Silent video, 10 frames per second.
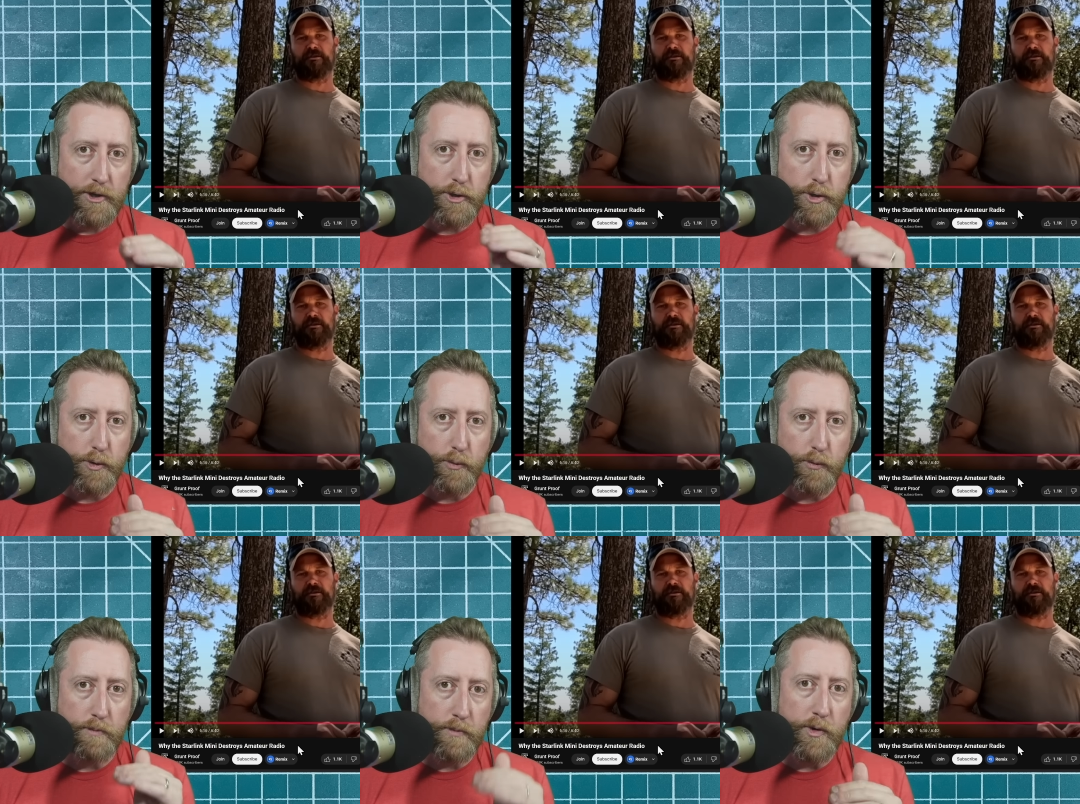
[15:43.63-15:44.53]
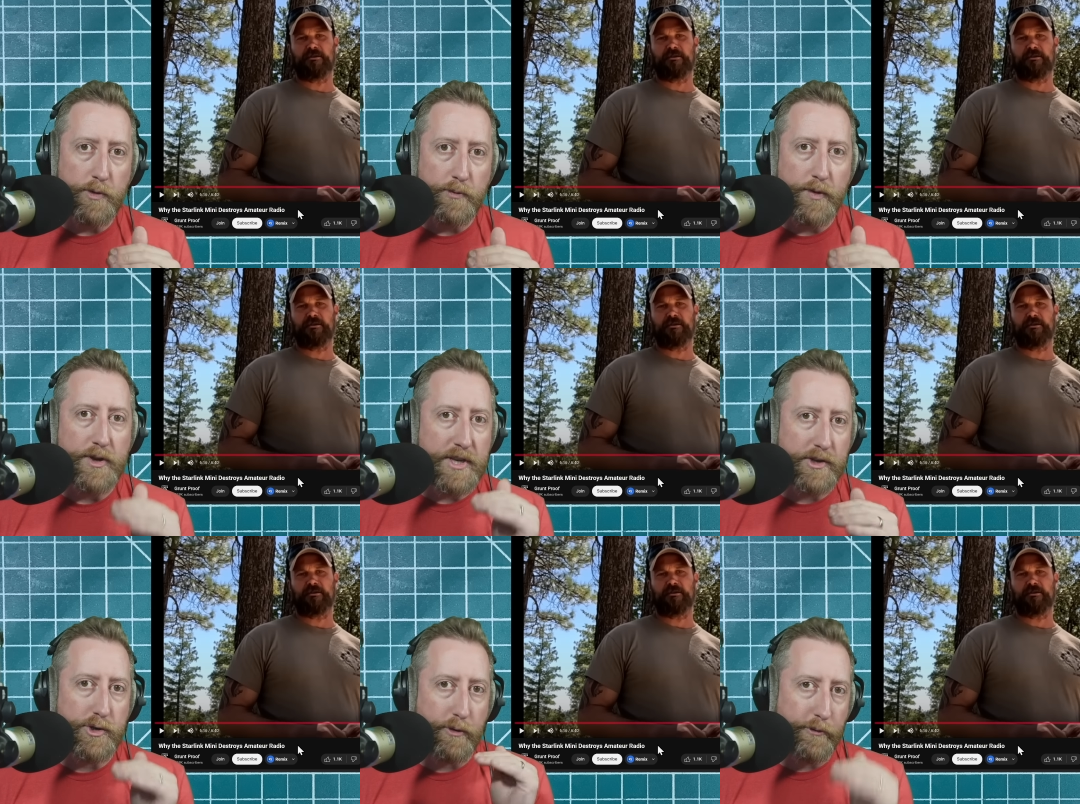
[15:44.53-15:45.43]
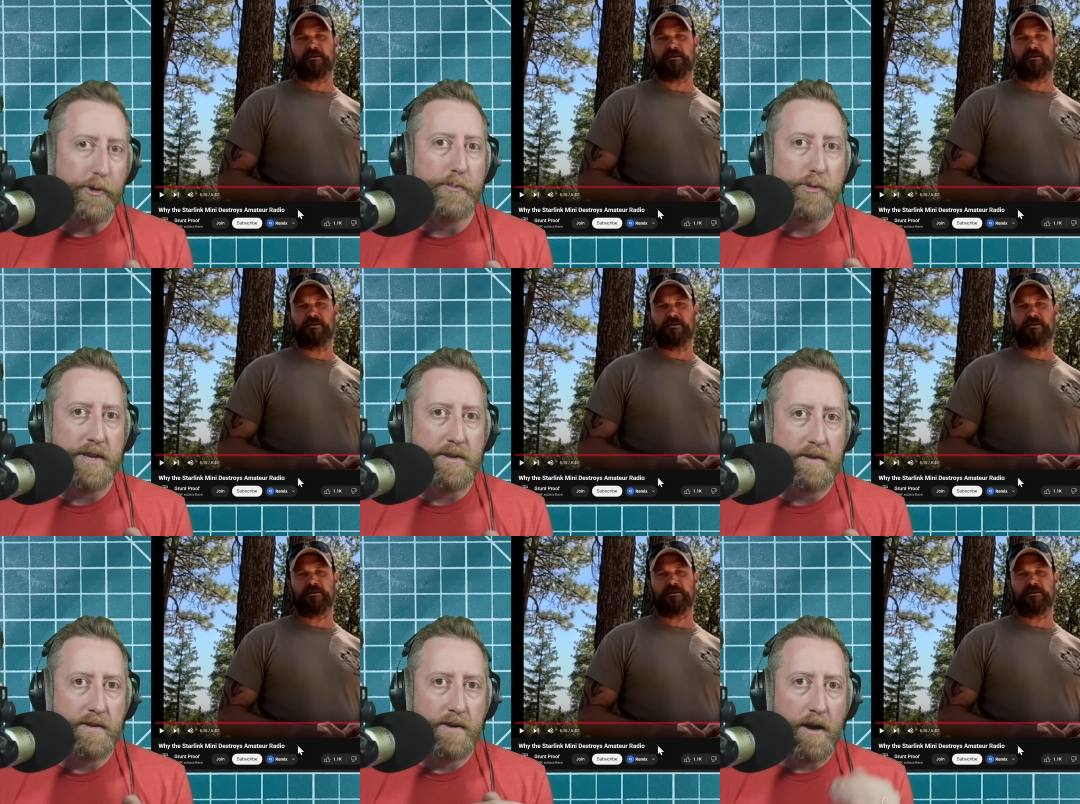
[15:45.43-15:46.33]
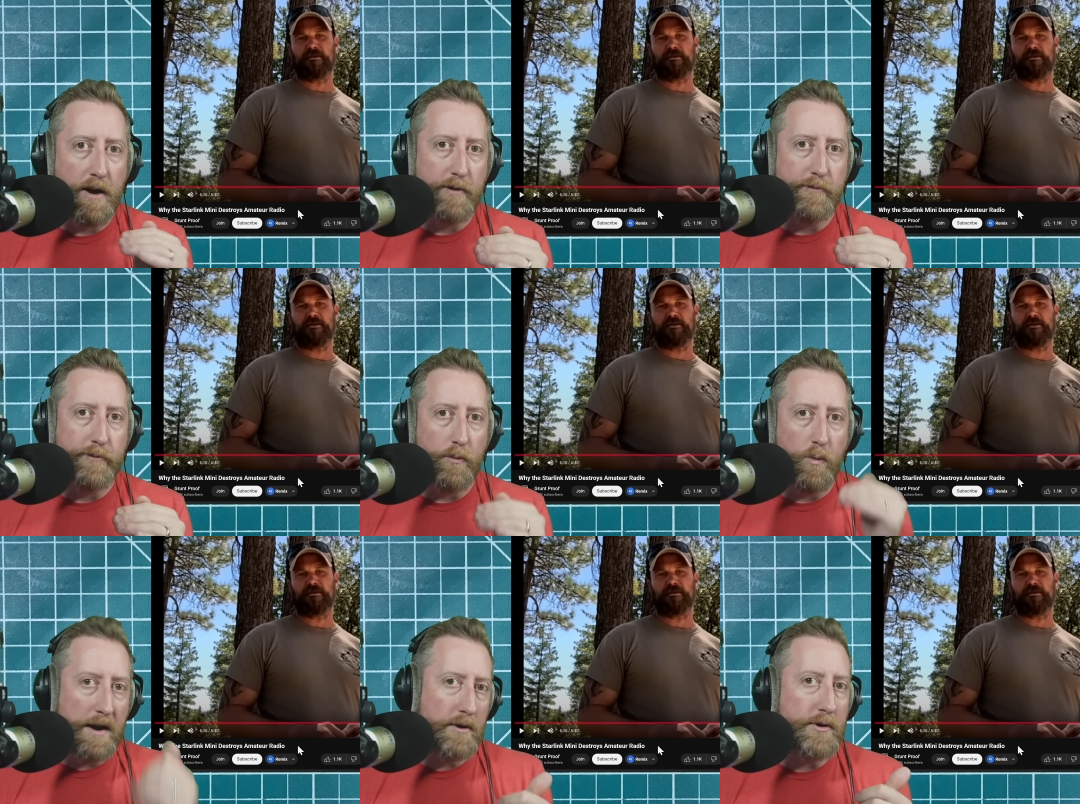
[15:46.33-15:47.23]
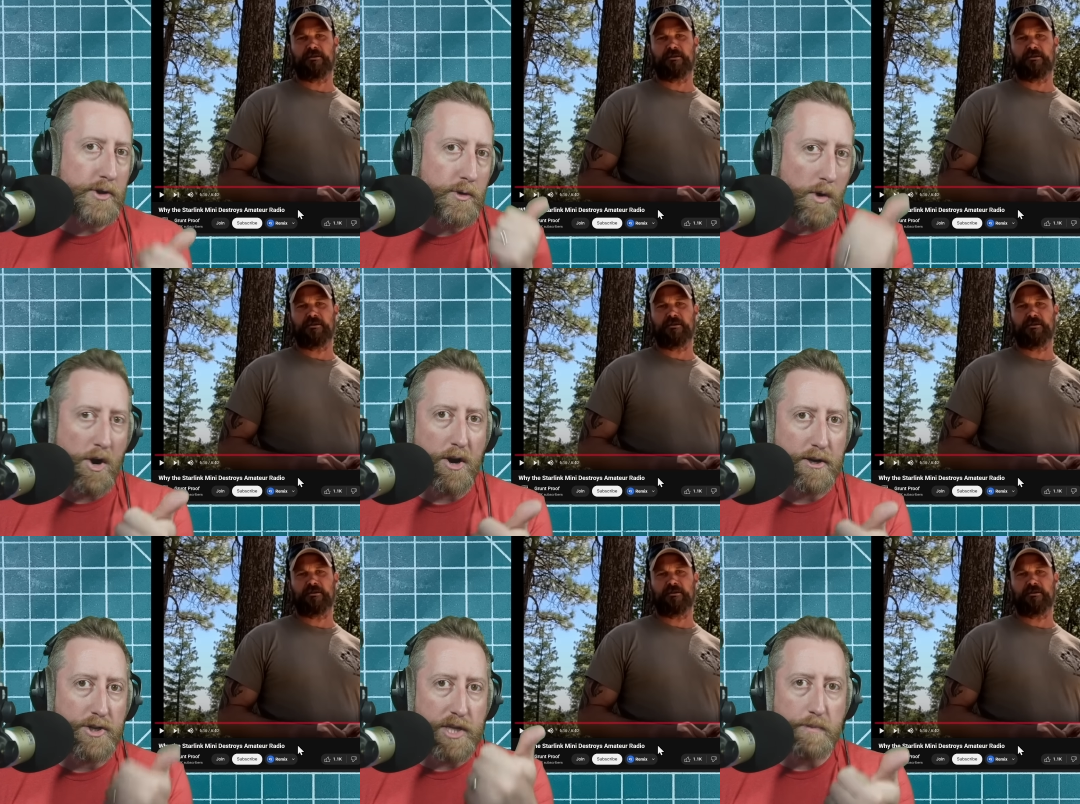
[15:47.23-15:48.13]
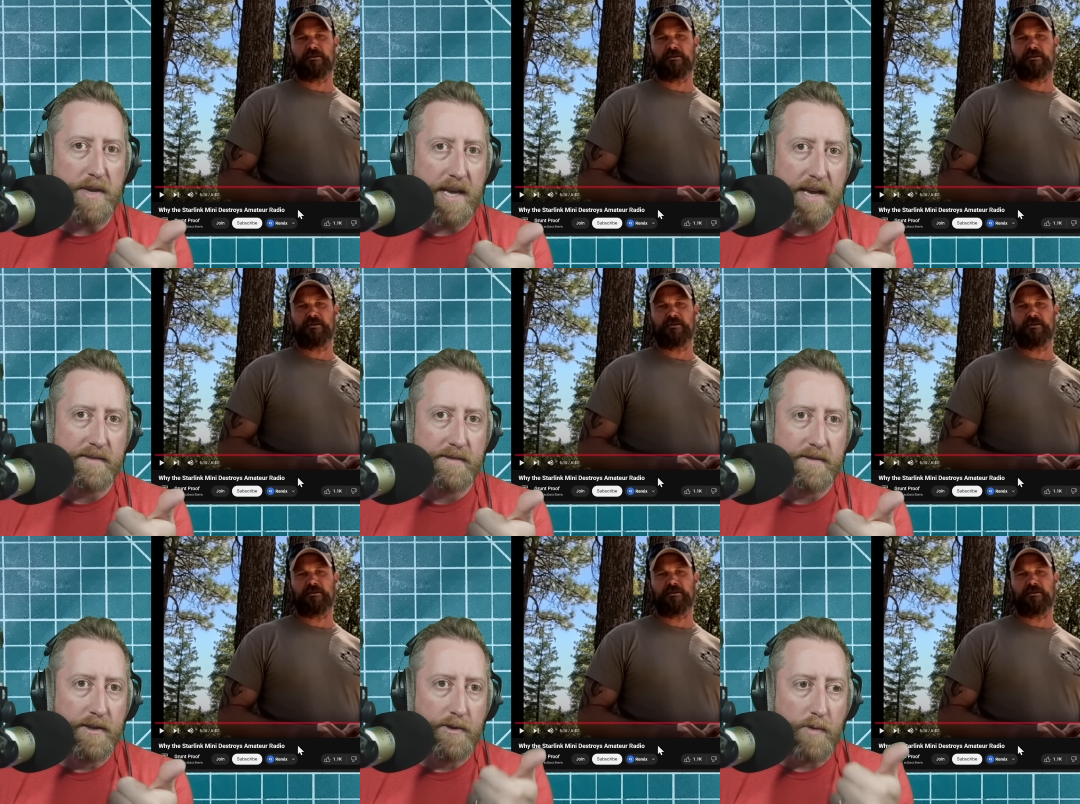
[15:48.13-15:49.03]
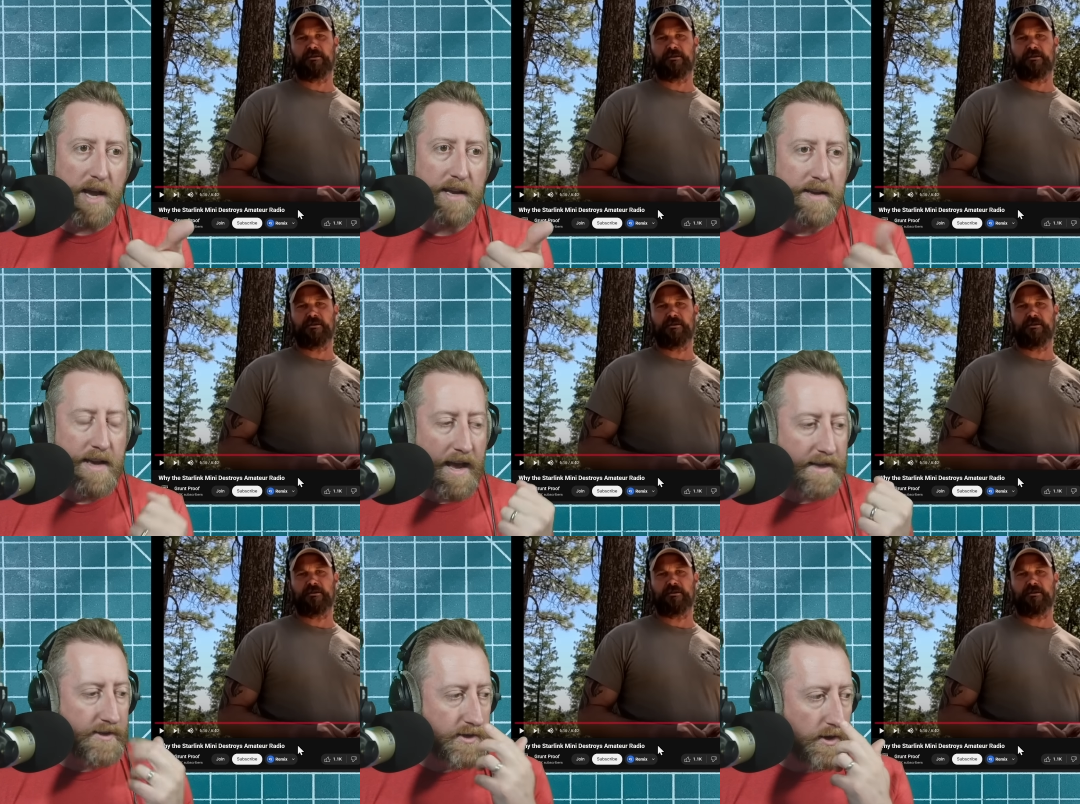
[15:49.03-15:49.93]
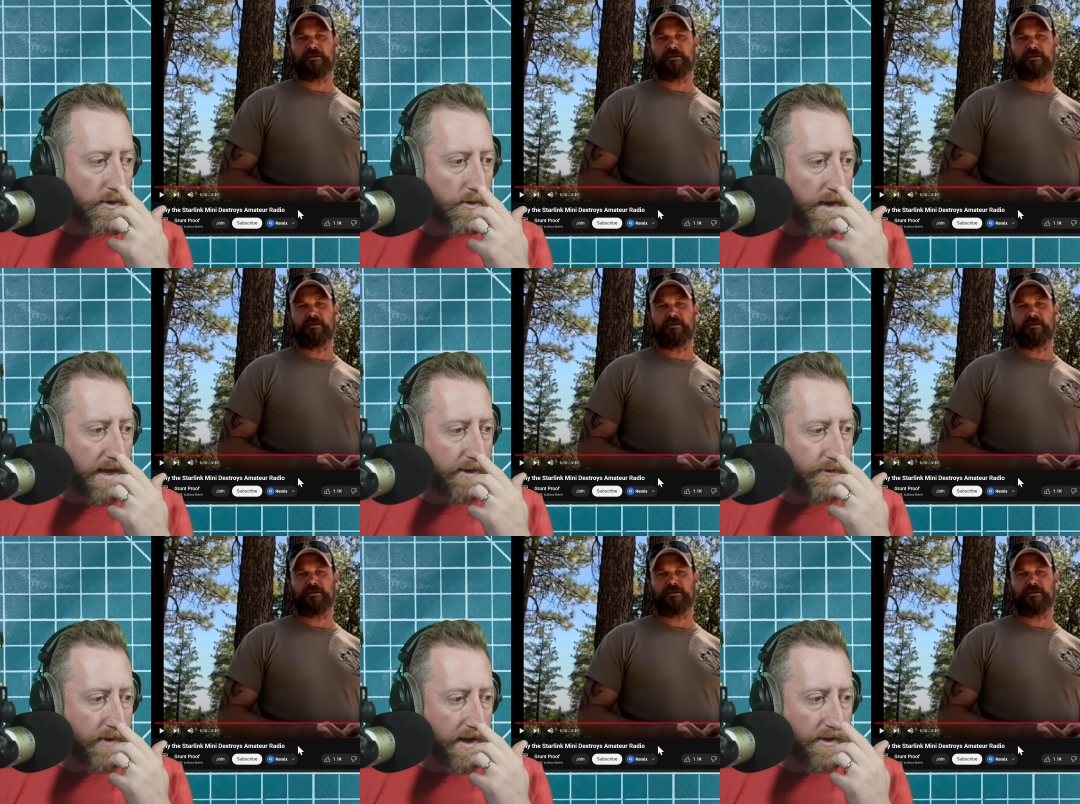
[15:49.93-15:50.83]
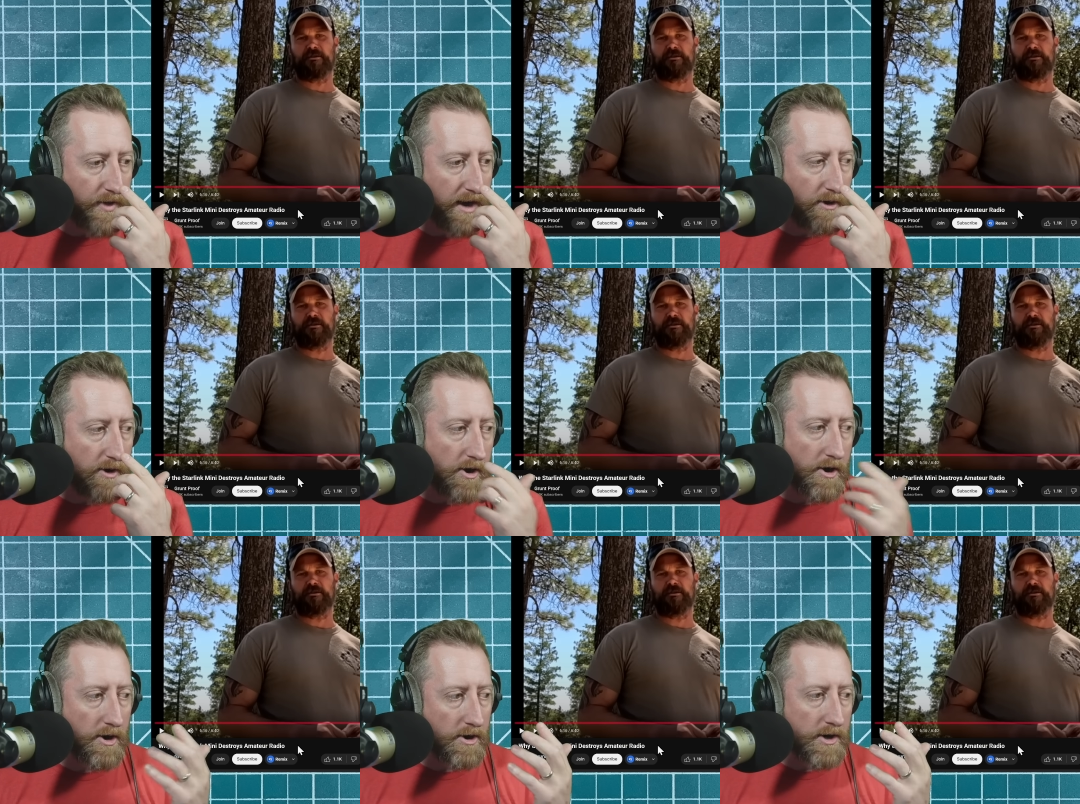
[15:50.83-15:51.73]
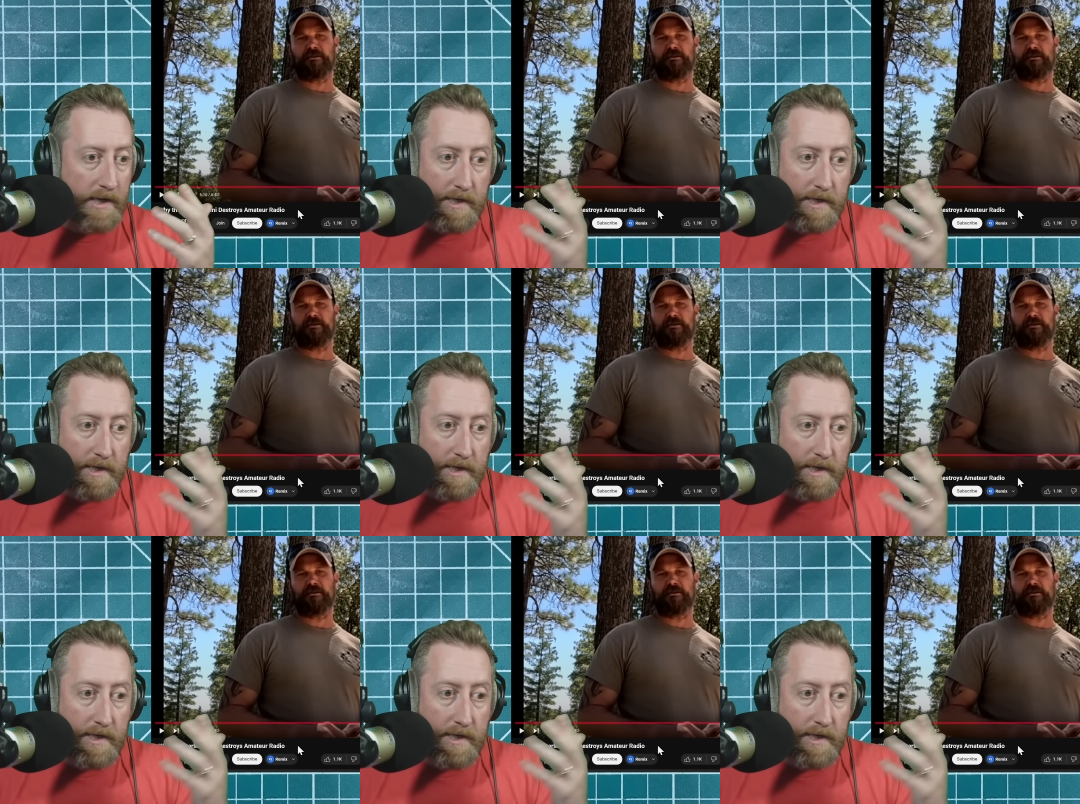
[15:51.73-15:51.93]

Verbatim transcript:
Speaker 1: to remove the digital footprint of where you are G P S, right? And so if uh, there are